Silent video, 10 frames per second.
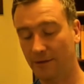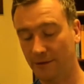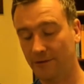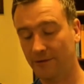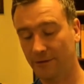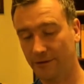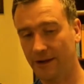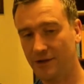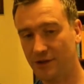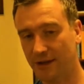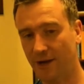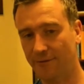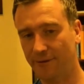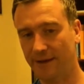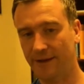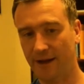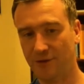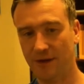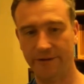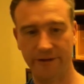sedation carefully
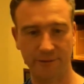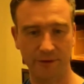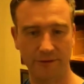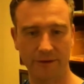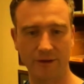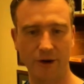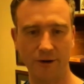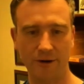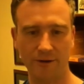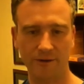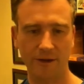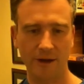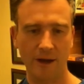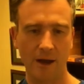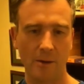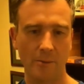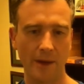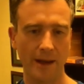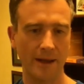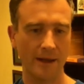titrated to specific targets
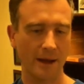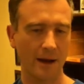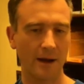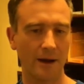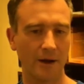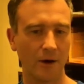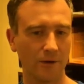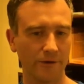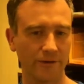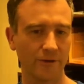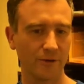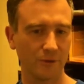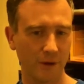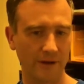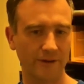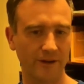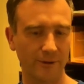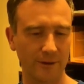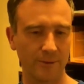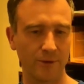may also
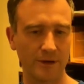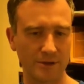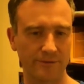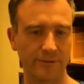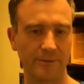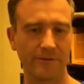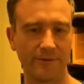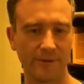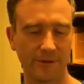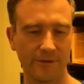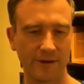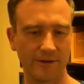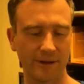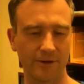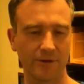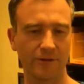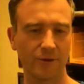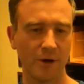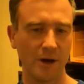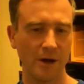accelerate liberation from the ventilator.
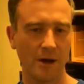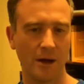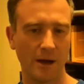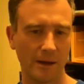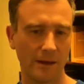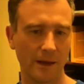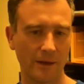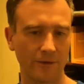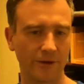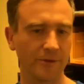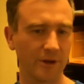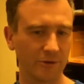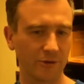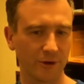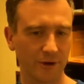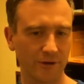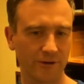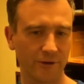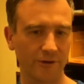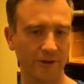So, and sometimes there are
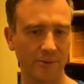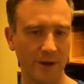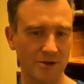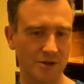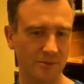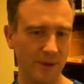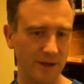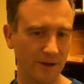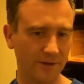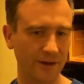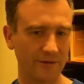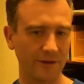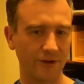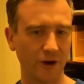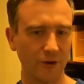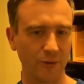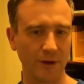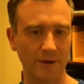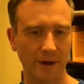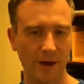concerns that a patient may not safely tolerate